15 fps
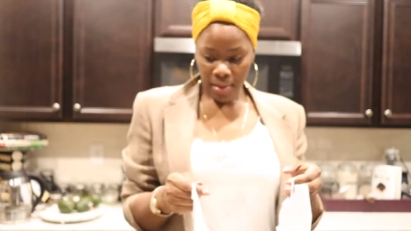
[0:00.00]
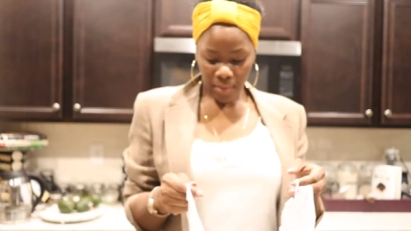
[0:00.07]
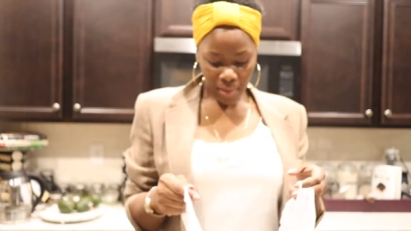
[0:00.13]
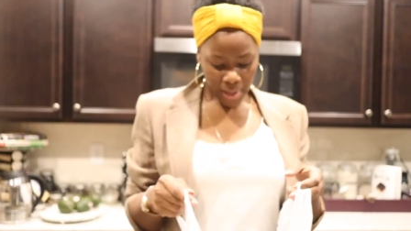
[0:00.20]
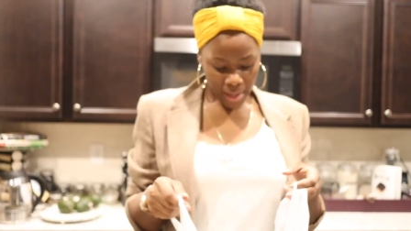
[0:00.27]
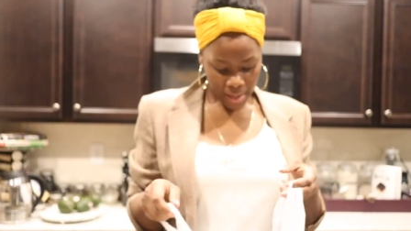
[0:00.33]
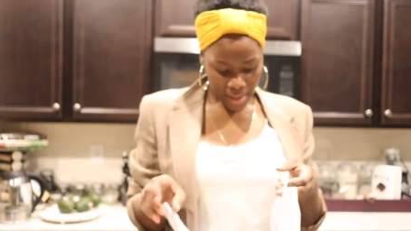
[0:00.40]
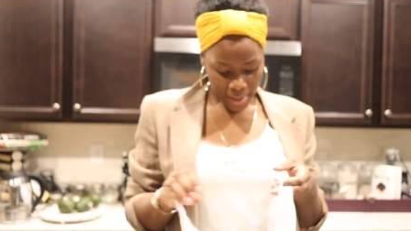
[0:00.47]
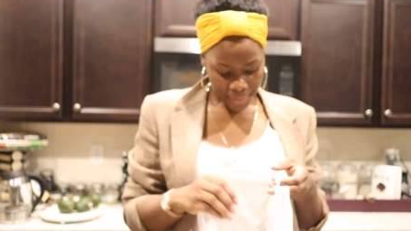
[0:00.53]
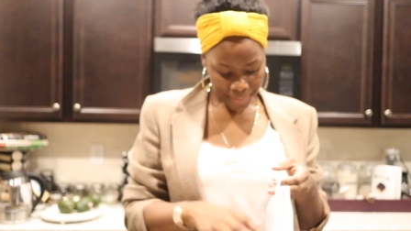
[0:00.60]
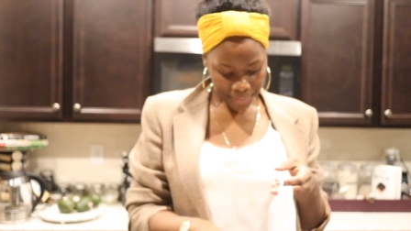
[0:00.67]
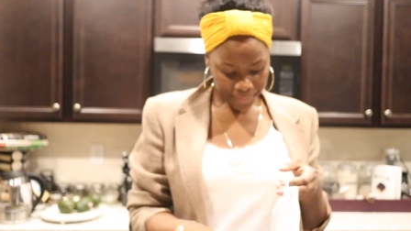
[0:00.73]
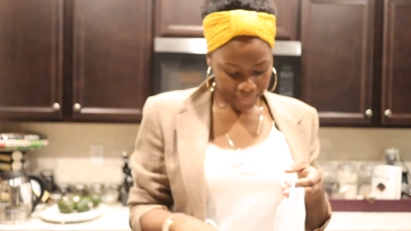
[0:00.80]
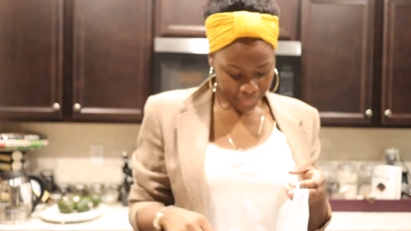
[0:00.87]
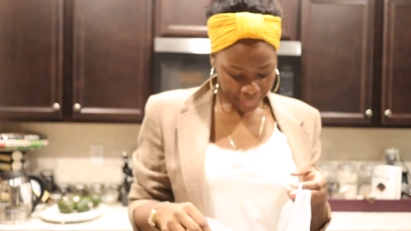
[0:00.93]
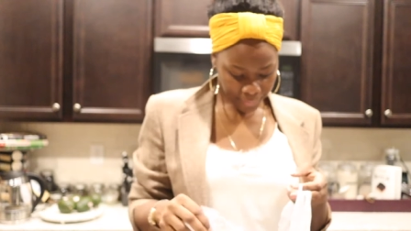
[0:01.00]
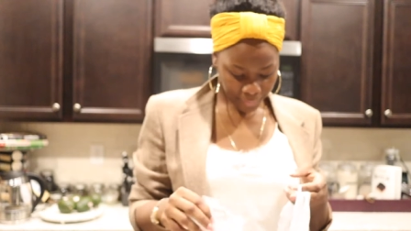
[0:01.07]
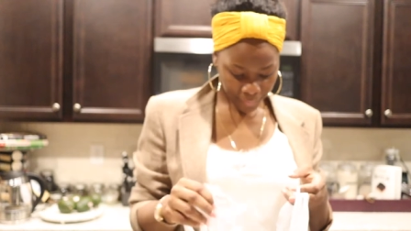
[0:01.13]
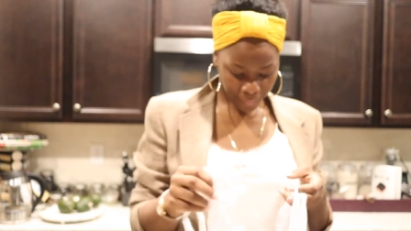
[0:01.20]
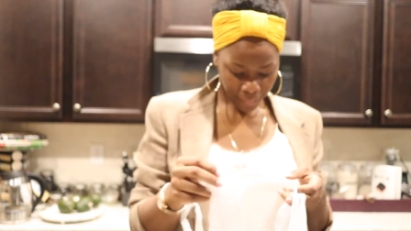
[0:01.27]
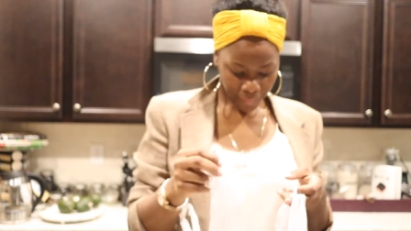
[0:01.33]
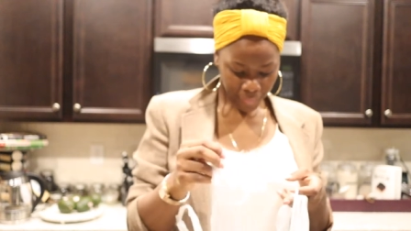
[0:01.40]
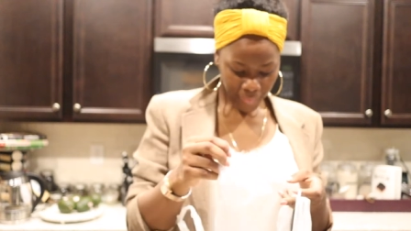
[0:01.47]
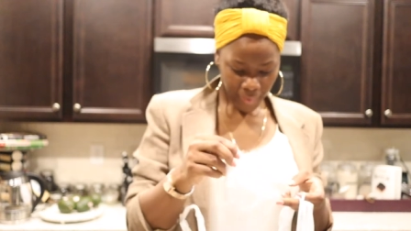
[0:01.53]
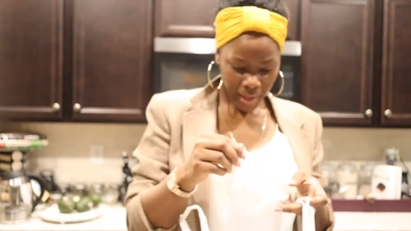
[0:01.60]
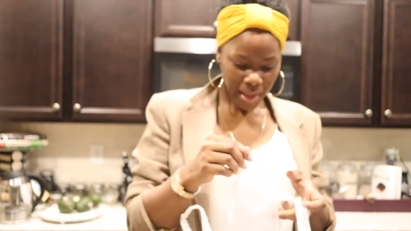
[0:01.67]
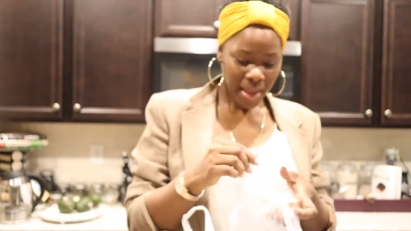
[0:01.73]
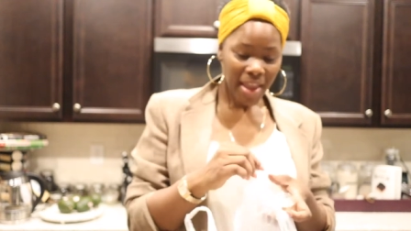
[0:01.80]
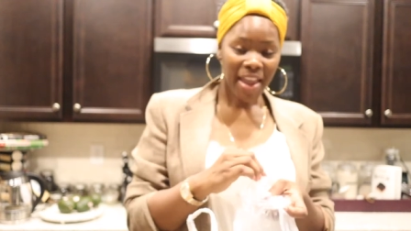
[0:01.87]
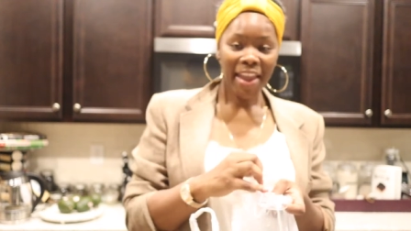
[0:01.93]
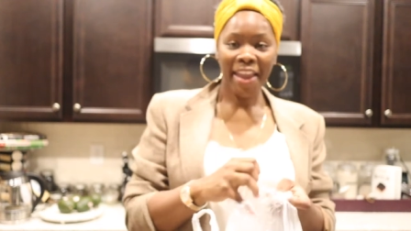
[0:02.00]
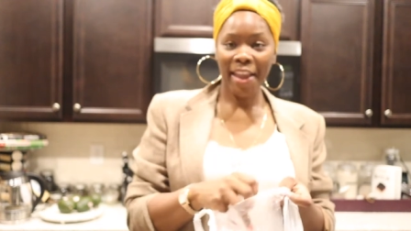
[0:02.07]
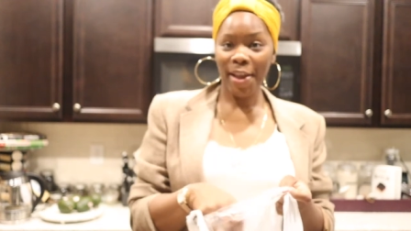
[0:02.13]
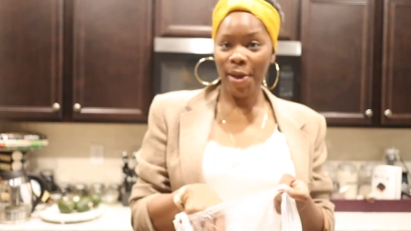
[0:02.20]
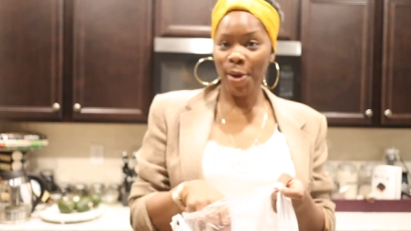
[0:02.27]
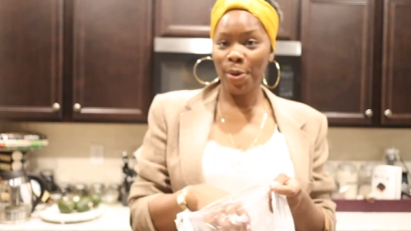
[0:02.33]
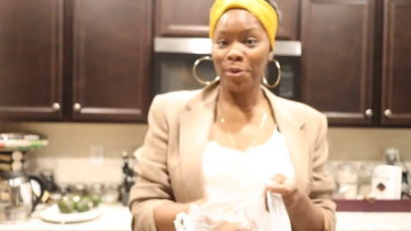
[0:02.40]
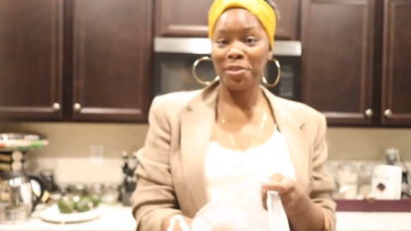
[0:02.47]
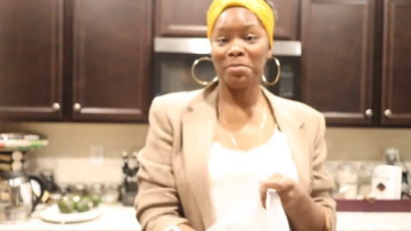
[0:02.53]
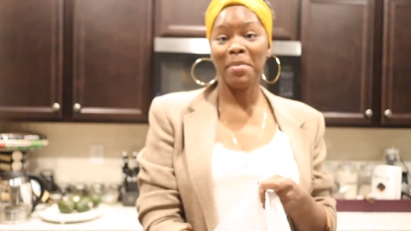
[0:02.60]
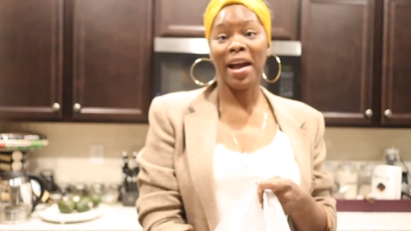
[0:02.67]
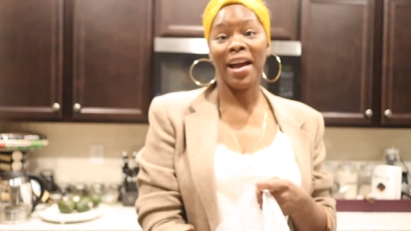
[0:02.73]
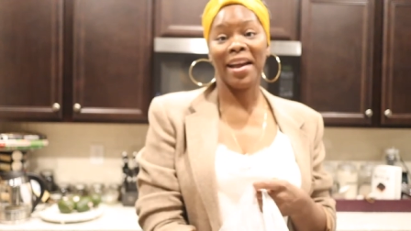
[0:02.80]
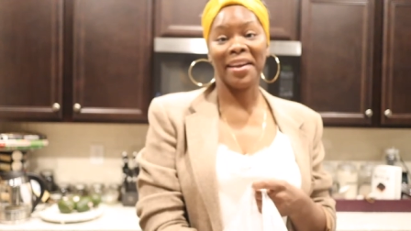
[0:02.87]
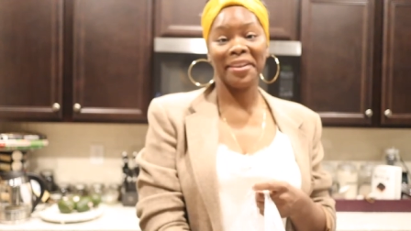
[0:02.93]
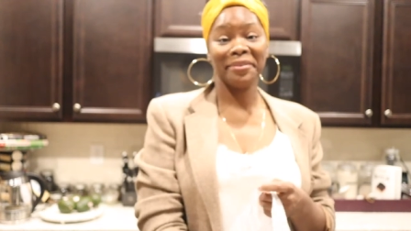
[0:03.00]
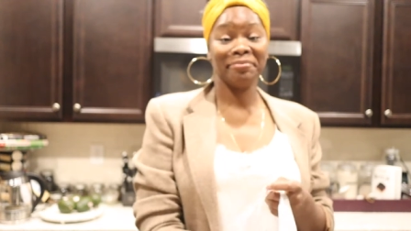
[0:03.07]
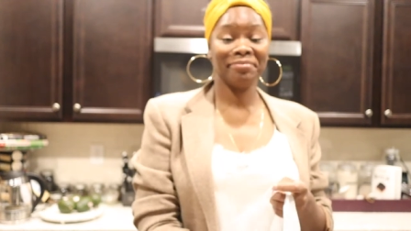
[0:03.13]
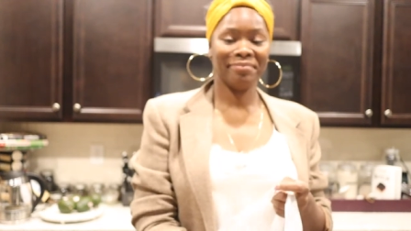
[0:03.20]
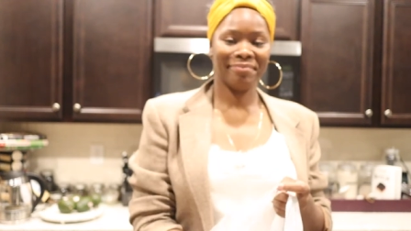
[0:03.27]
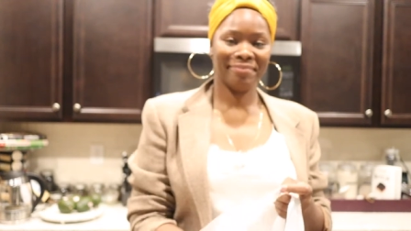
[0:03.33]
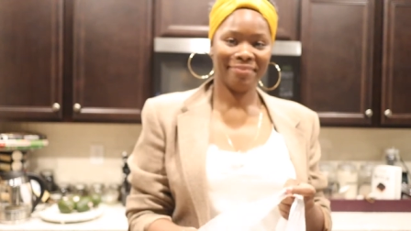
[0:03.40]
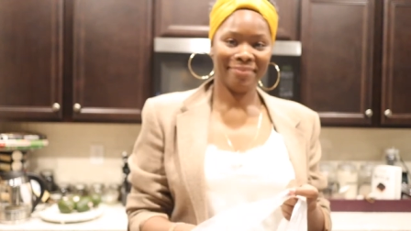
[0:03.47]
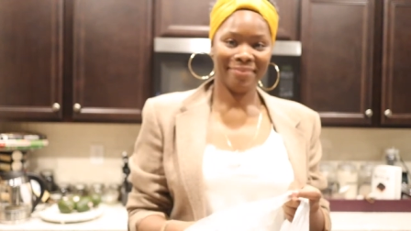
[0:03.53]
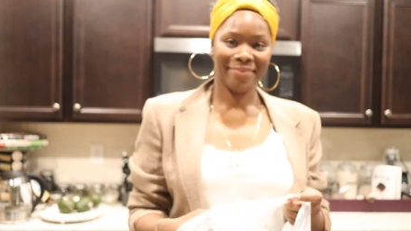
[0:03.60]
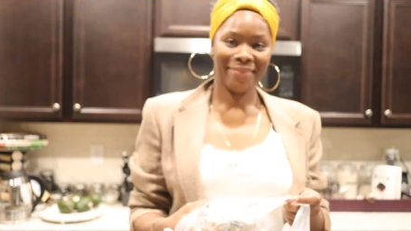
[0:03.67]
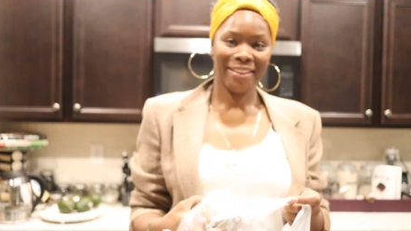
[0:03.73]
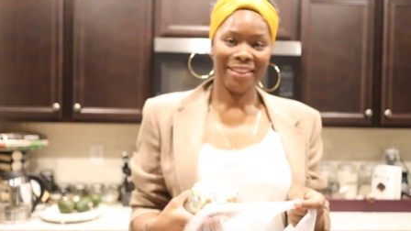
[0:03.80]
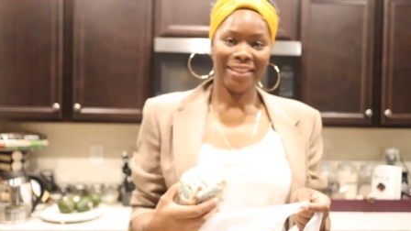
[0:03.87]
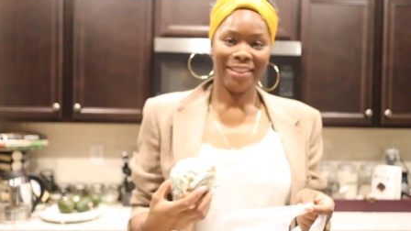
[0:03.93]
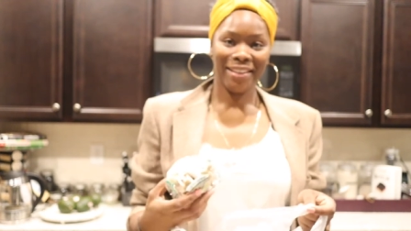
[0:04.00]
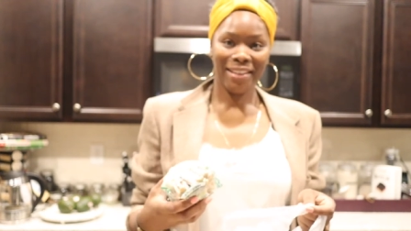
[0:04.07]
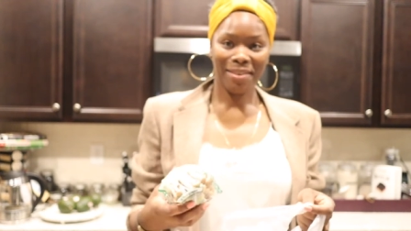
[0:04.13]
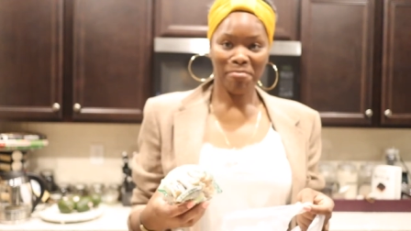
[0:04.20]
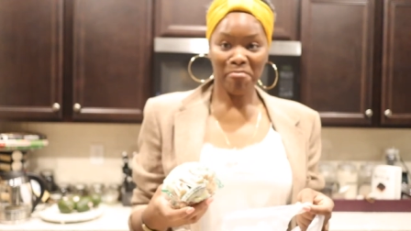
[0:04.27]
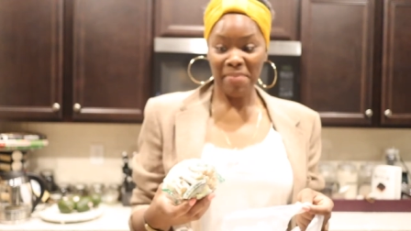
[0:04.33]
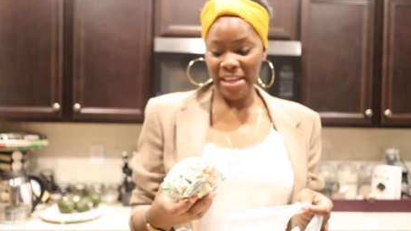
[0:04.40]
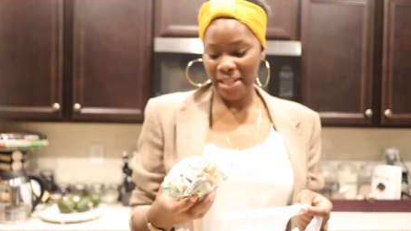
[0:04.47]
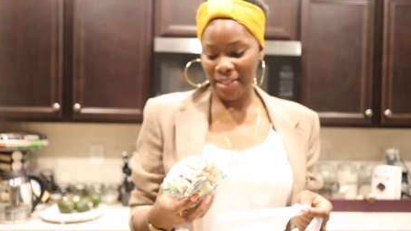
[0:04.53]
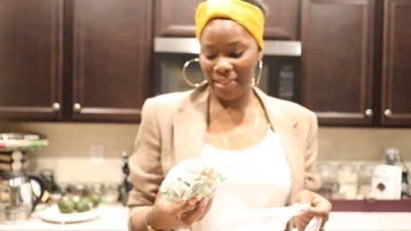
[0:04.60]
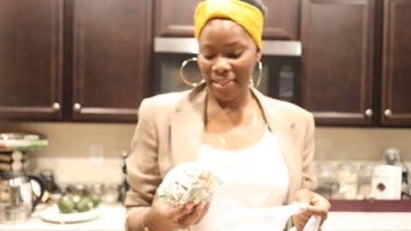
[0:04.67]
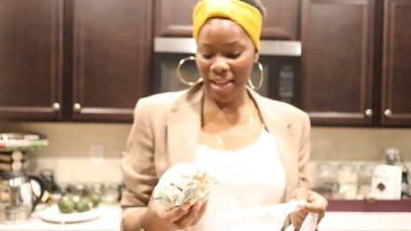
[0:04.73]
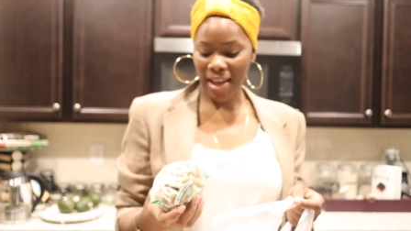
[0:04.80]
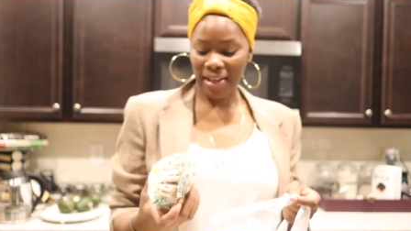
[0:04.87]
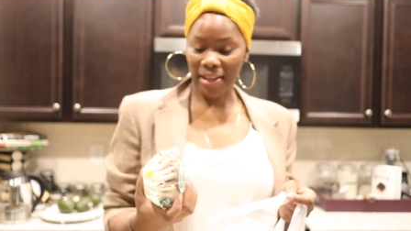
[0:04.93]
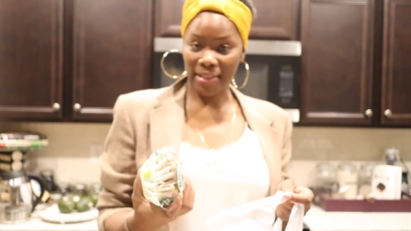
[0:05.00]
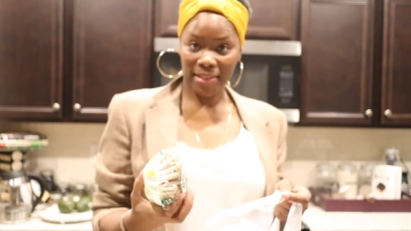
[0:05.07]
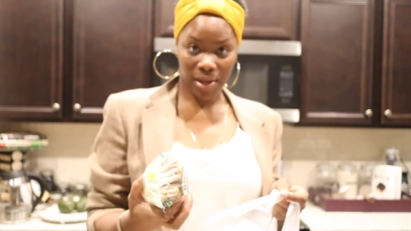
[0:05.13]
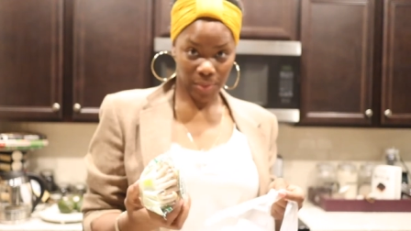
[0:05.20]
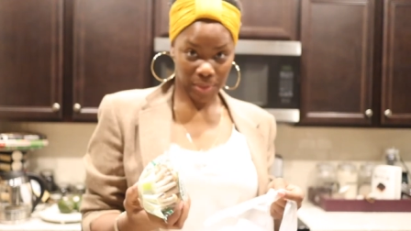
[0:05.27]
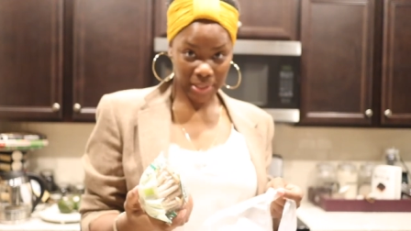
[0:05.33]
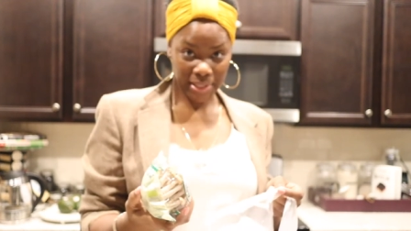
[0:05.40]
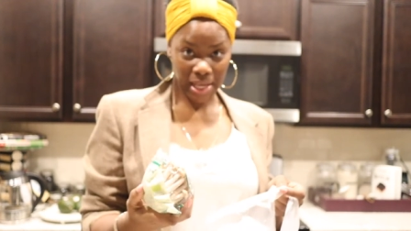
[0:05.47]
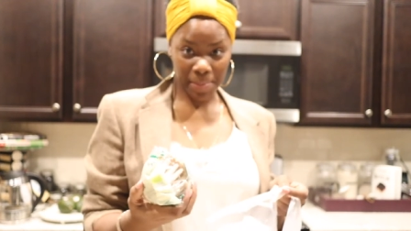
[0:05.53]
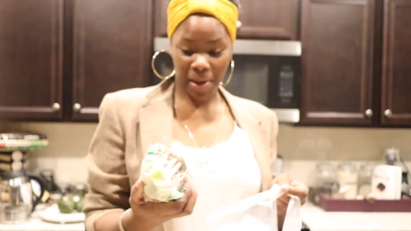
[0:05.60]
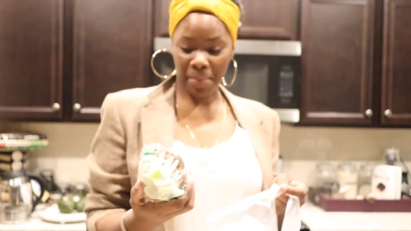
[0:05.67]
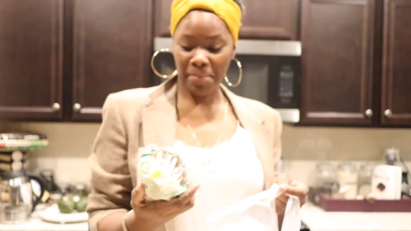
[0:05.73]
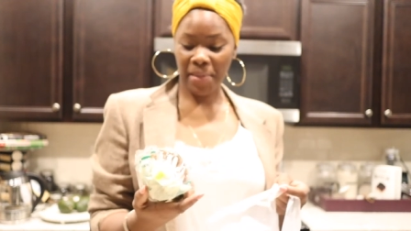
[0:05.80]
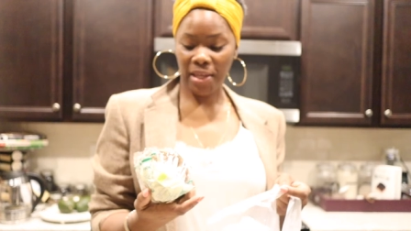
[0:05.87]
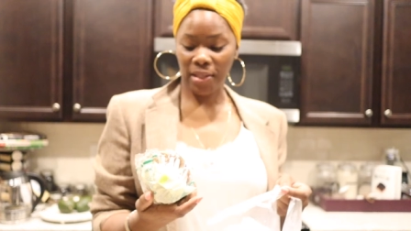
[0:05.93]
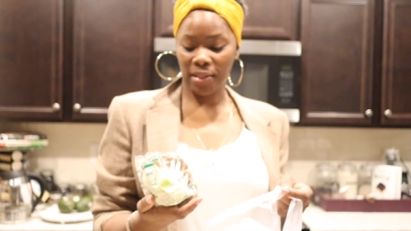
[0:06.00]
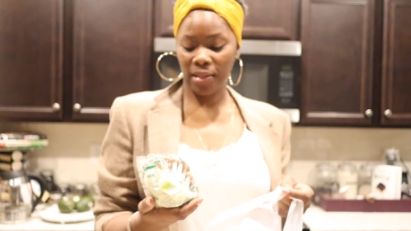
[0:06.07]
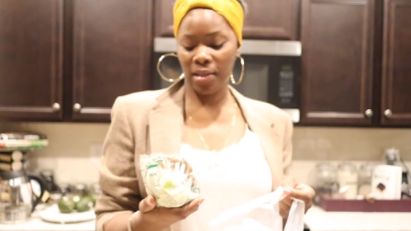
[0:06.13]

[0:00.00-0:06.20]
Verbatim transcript: Okay. And here goes my meat, I guess I would say my meat.